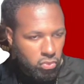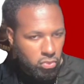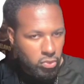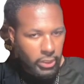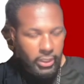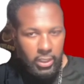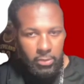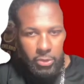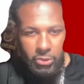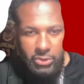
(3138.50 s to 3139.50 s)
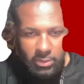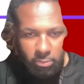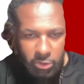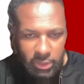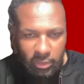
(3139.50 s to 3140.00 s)

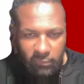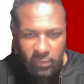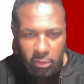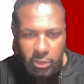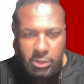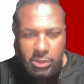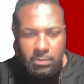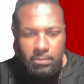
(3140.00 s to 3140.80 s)
Will's taking the Falcons.